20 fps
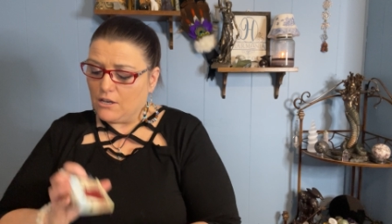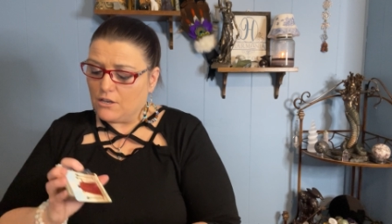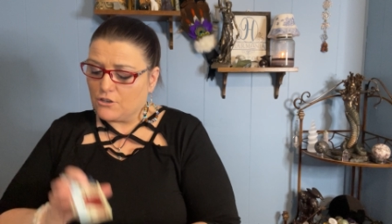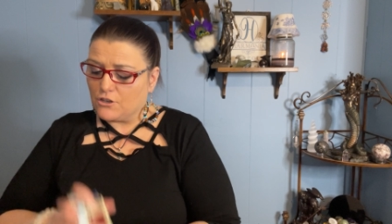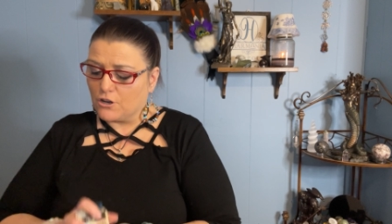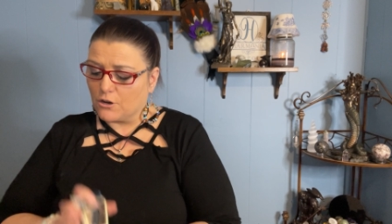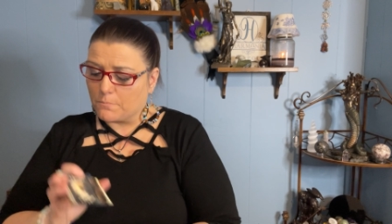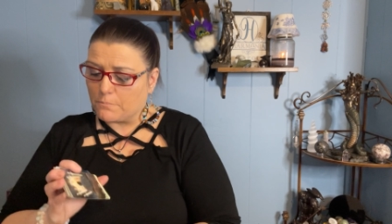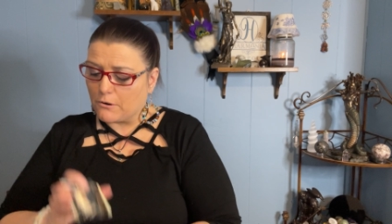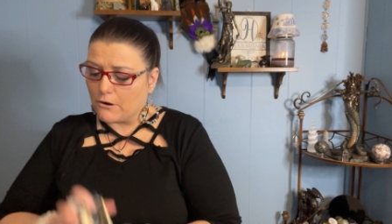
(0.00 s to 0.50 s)

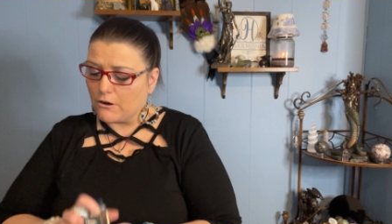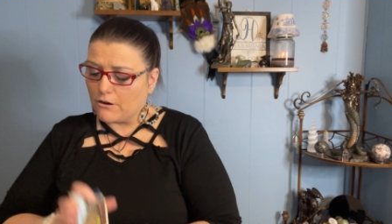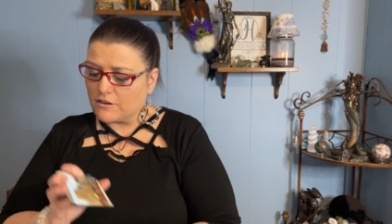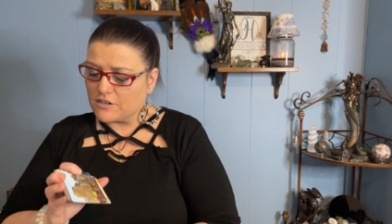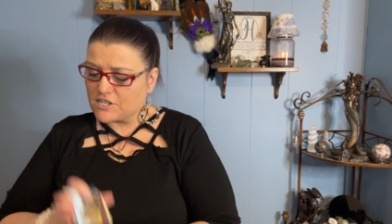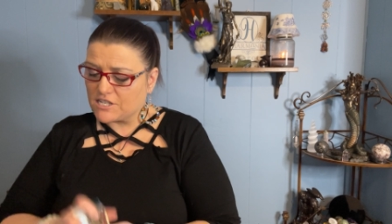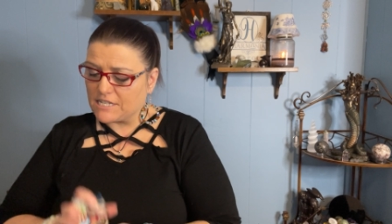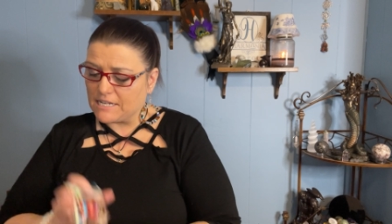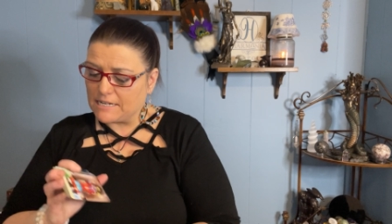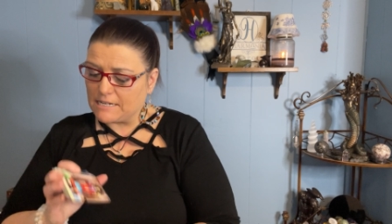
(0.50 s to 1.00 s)
your
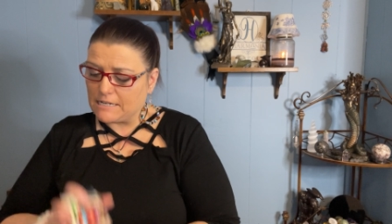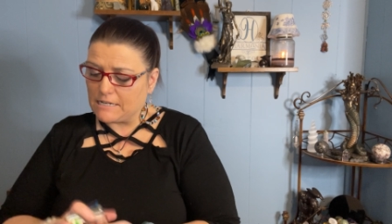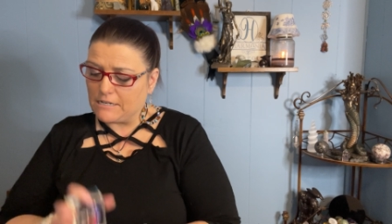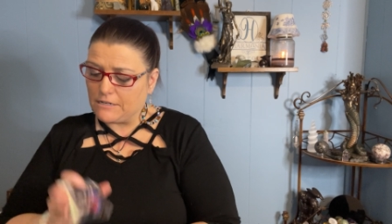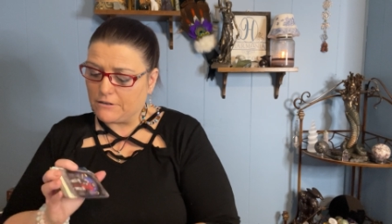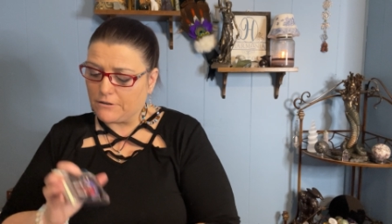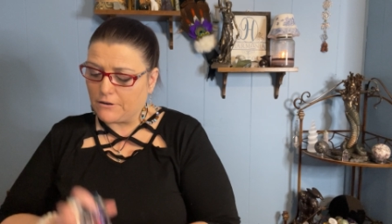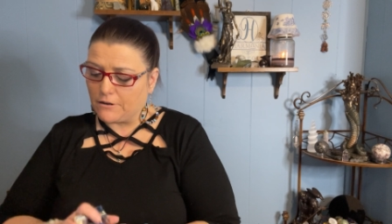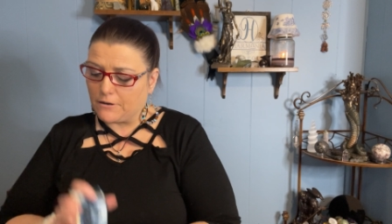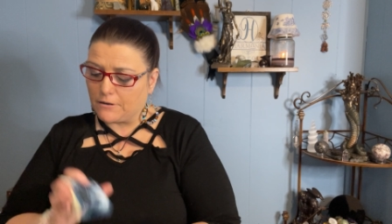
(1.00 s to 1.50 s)
person
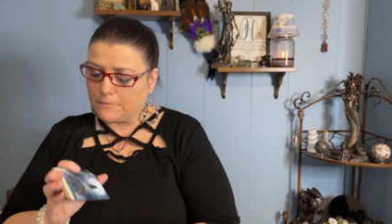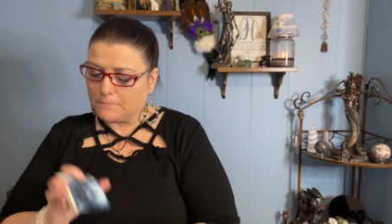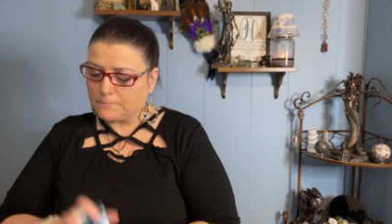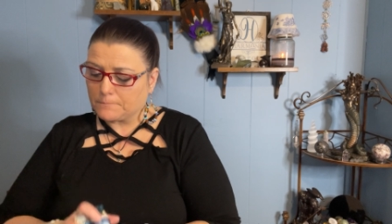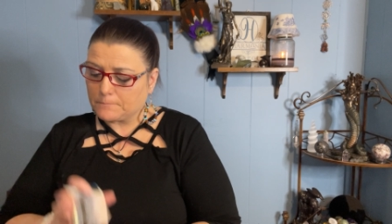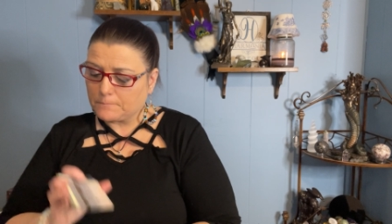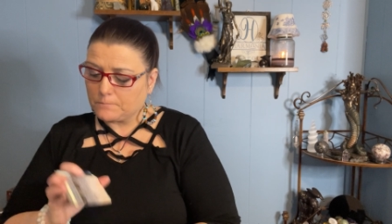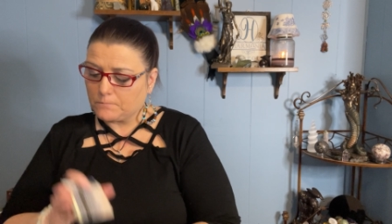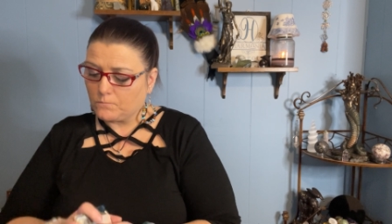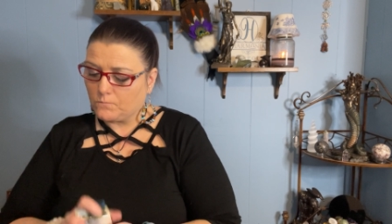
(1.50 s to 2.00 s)
here
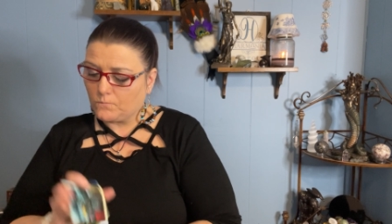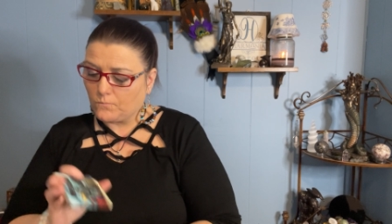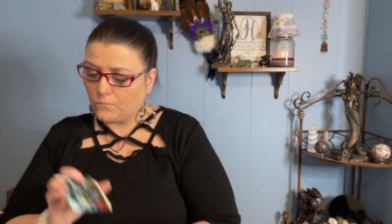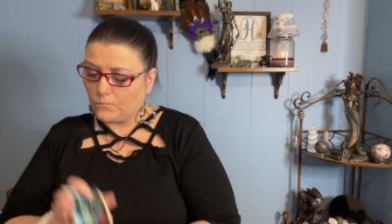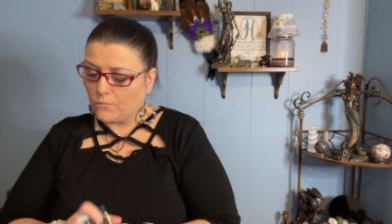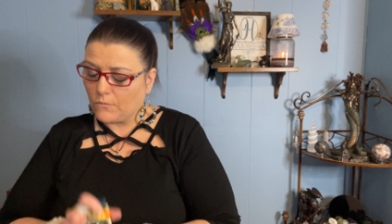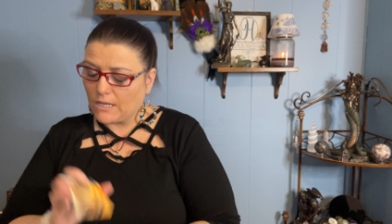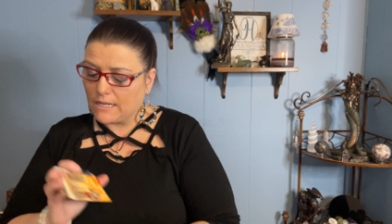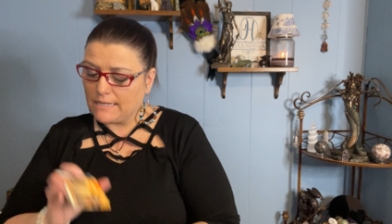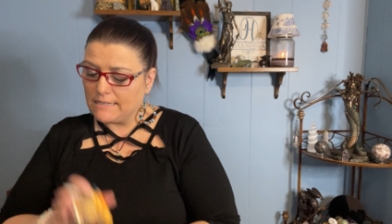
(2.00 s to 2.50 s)

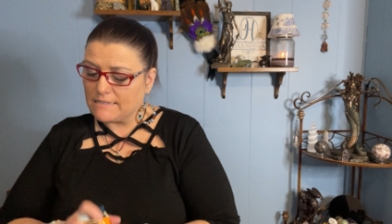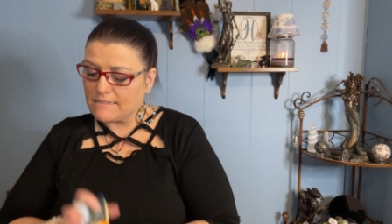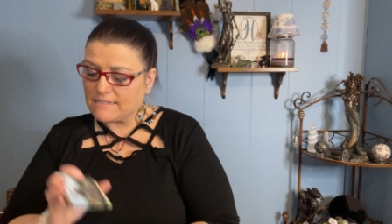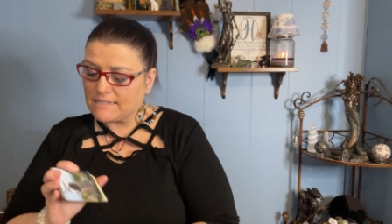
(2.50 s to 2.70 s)
is